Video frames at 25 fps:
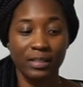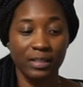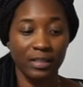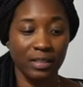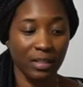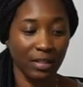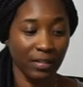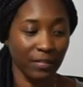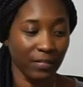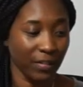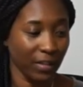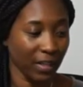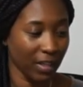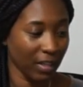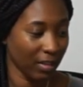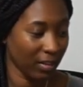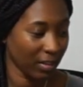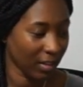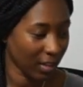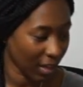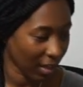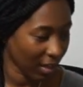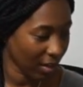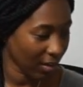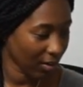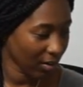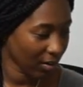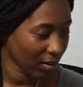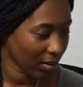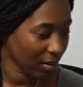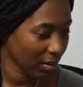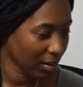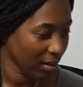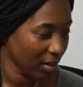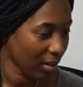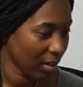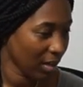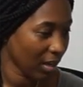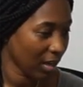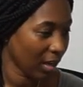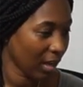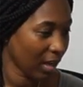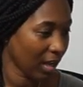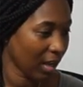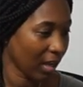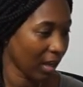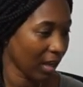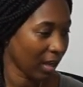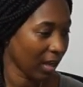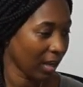stuff in there
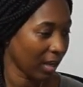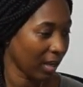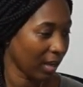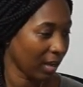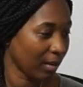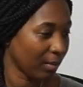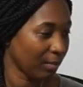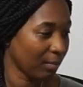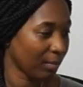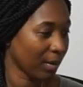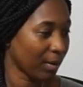and